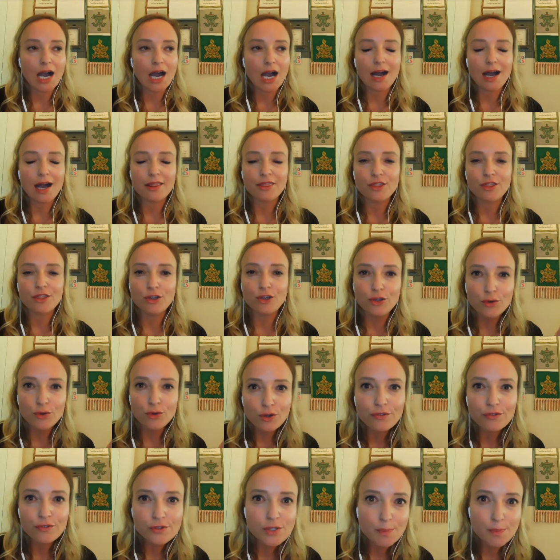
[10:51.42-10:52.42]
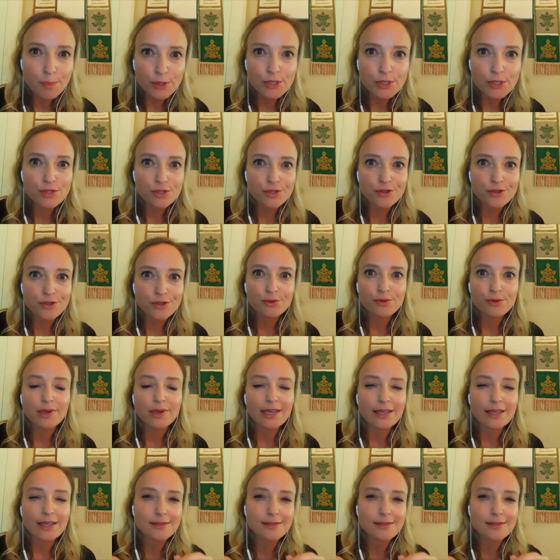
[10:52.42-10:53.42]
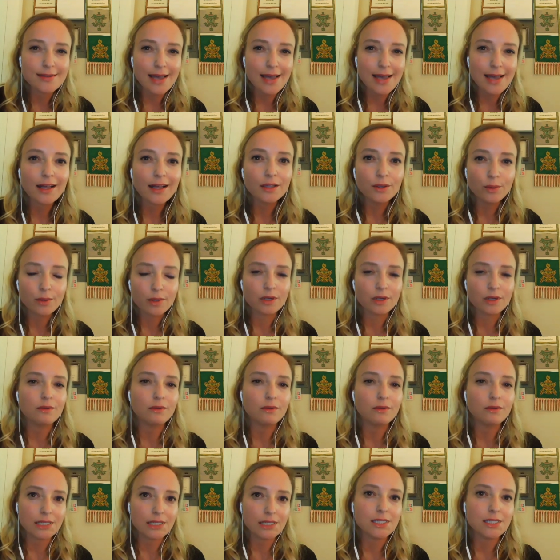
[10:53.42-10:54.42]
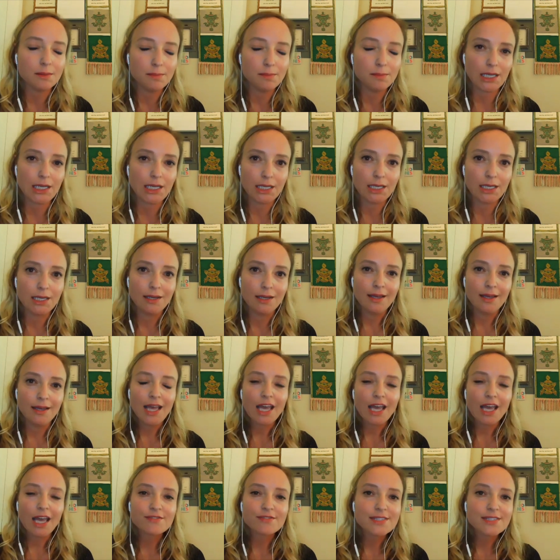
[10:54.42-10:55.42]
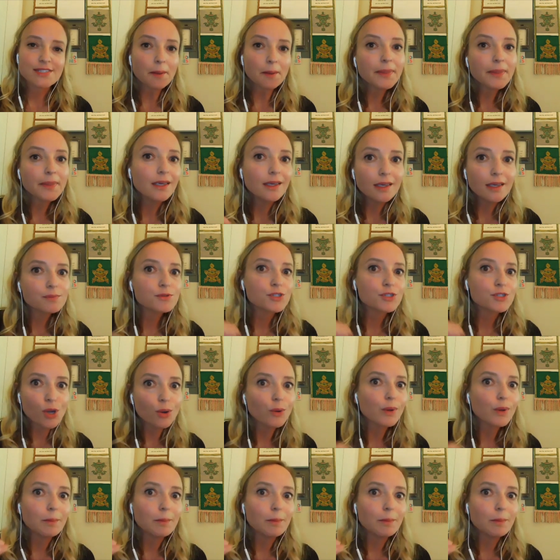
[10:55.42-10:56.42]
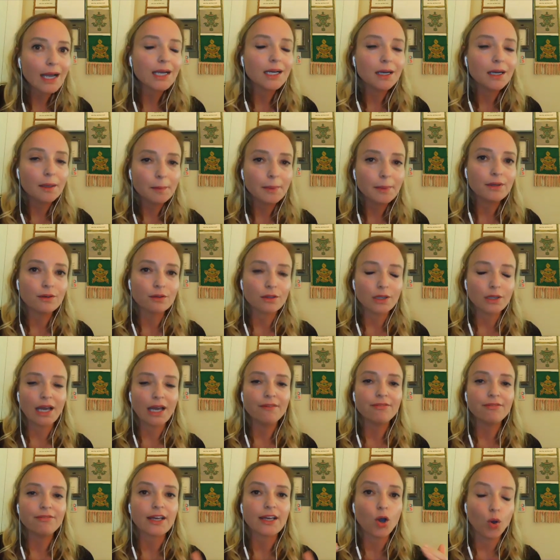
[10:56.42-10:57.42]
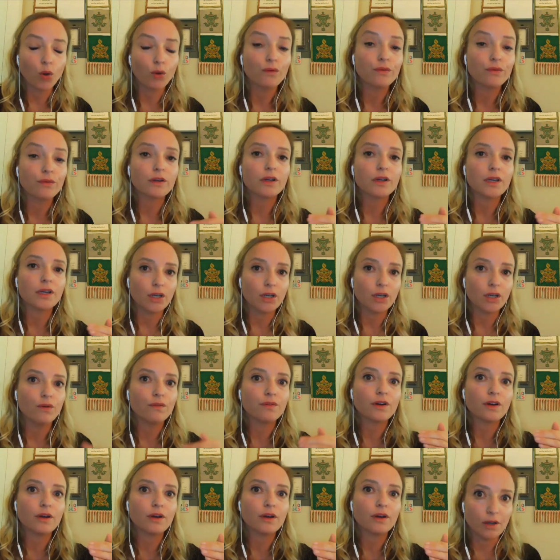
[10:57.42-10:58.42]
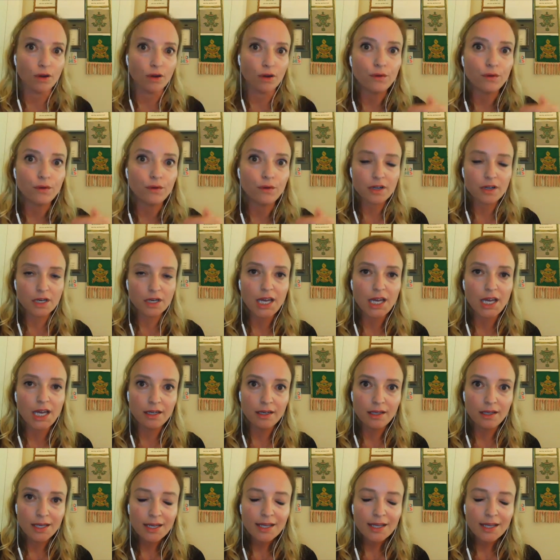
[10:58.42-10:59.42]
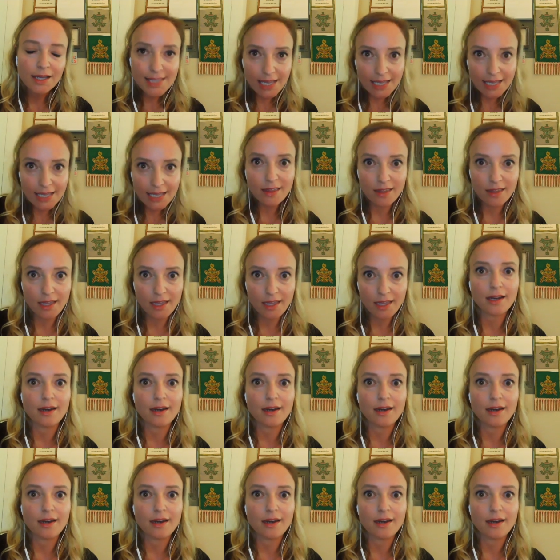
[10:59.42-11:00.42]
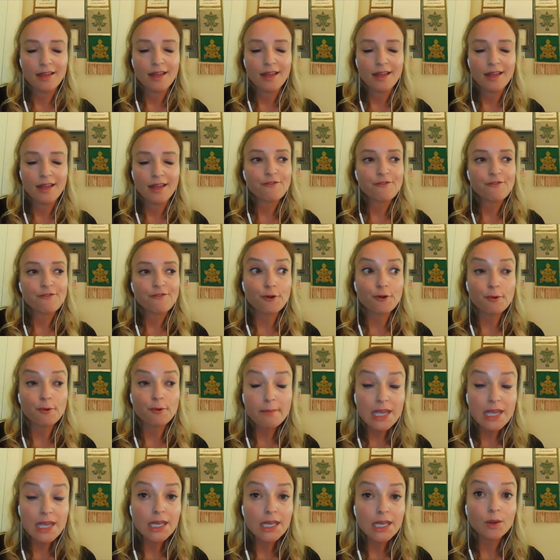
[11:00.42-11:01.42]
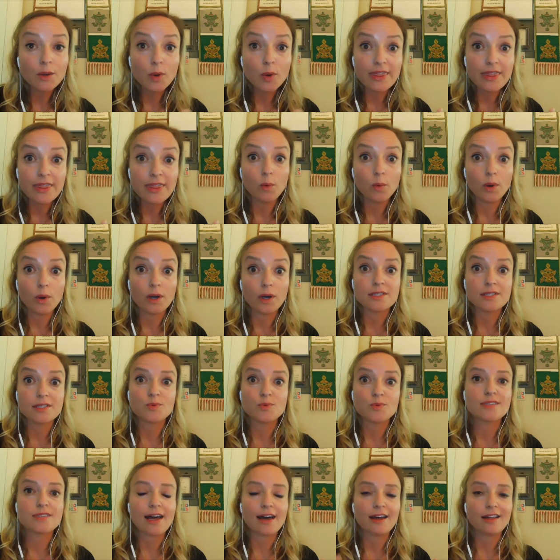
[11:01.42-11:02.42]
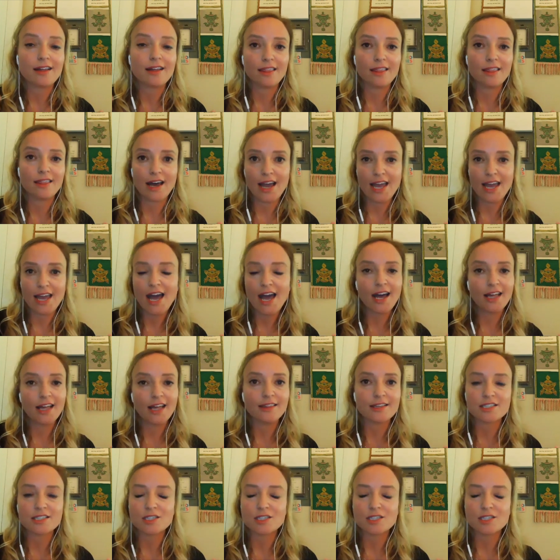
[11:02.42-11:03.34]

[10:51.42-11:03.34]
the universe puts you exactly where you need to be. If something keeps showing back up in your life, like over and over and over again, take the hint. For me, what that was that I had this